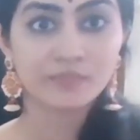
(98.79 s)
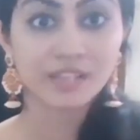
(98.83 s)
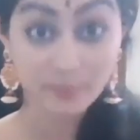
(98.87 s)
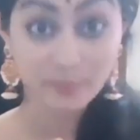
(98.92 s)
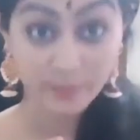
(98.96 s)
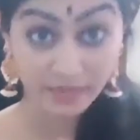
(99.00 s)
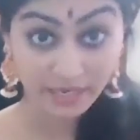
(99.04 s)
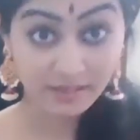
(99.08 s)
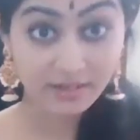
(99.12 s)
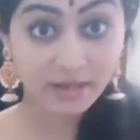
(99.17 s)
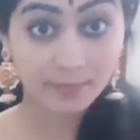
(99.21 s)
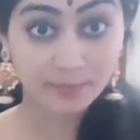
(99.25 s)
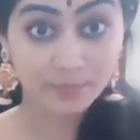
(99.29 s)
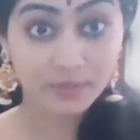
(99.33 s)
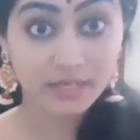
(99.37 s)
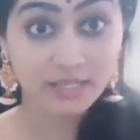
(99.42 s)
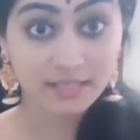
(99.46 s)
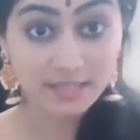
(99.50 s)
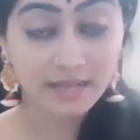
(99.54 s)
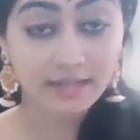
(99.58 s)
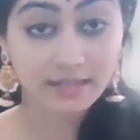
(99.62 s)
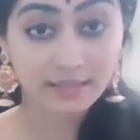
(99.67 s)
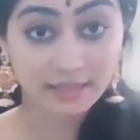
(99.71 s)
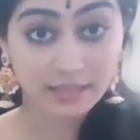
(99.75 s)
is being
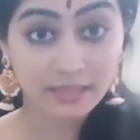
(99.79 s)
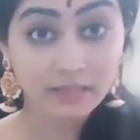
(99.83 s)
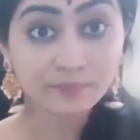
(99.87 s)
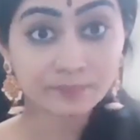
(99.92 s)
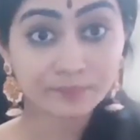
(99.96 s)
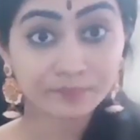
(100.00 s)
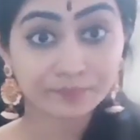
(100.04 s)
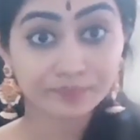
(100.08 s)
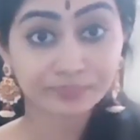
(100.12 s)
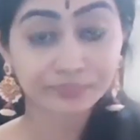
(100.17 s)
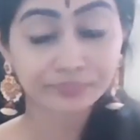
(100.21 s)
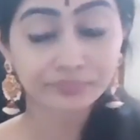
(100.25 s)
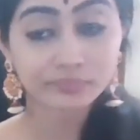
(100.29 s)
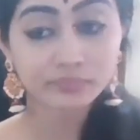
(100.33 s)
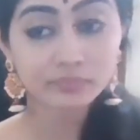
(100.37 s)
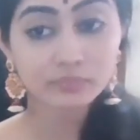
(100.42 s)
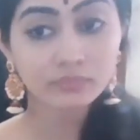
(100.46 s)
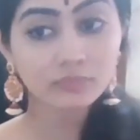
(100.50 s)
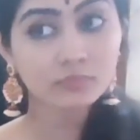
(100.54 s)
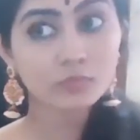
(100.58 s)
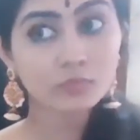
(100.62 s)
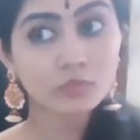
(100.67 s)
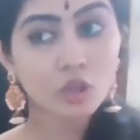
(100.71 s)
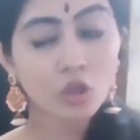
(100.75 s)
represented
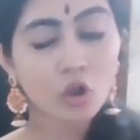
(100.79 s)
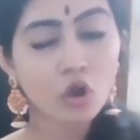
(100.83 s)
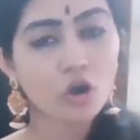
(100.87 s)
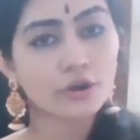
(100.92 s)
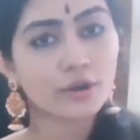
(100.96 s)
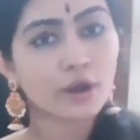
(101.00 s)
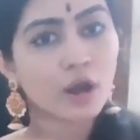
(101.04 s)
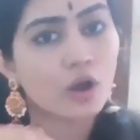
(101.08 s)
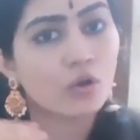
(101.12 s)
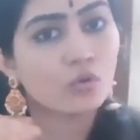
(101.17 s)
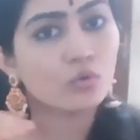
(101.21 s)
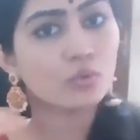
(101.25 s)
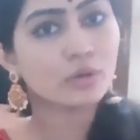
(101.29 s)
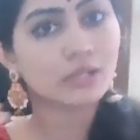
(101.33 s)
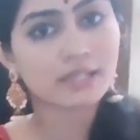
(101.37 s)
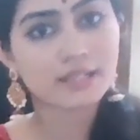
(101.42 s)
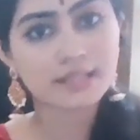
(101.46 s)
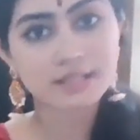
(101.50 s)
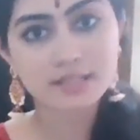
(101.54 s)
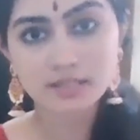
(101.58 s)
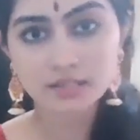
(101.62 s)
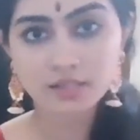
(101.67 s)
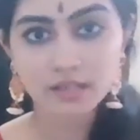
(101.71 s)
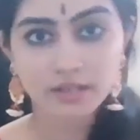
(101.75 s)
or how it
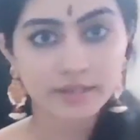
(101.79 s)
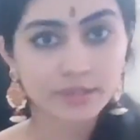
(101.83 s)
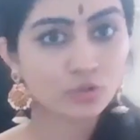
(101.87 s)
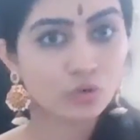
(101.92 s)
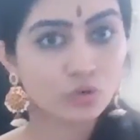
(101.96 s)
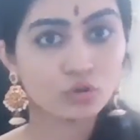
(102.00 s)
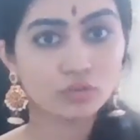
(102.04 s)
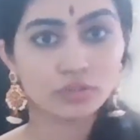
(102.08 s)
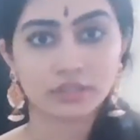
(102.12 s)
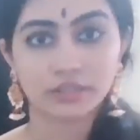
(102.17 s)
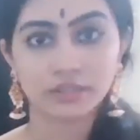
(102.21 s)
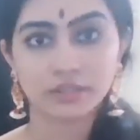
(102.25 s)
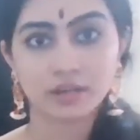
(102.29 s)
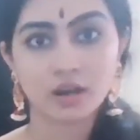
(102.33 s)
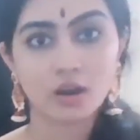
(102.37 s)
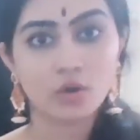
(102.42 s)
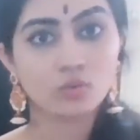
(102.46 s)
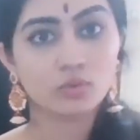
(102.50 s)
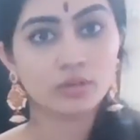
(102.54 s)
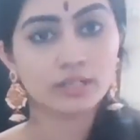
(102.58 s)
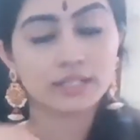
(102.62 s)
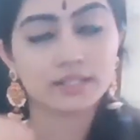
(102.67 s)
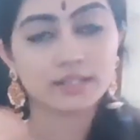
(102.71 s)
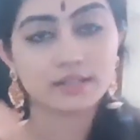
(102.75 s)
is denoted,
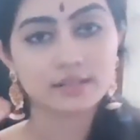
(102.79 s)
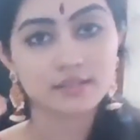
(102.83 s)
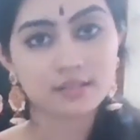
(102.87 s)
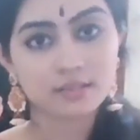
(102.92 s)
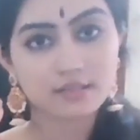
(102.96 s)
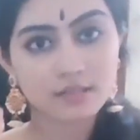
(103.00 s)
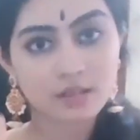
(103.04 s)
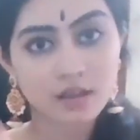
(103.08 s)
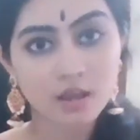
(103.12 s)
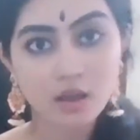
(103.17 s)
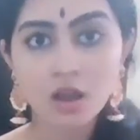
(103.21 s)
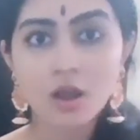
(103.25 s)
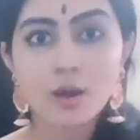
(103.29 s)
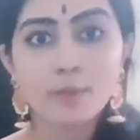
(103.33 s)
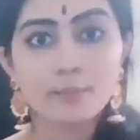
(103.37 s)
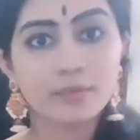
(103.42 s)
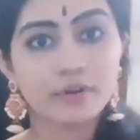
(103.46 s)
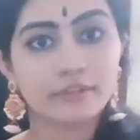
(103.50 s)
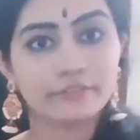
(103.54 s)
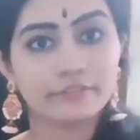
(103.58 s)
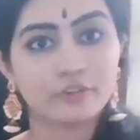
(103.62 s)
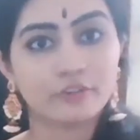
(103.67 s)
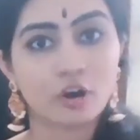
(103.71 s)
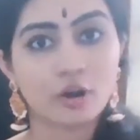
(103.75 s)
how it is
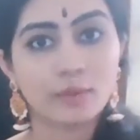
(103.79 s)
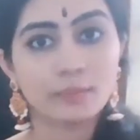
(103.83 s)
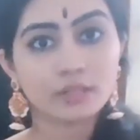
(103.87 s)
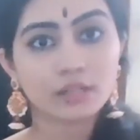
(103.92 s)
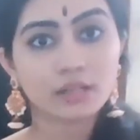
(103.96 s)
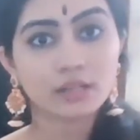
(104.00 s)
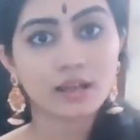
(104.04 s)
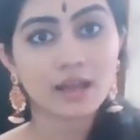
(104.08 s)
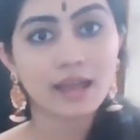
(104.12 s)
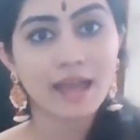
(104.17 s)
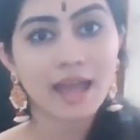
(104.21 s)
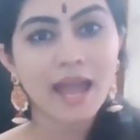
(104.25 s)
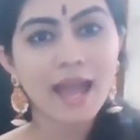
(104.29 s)
performed,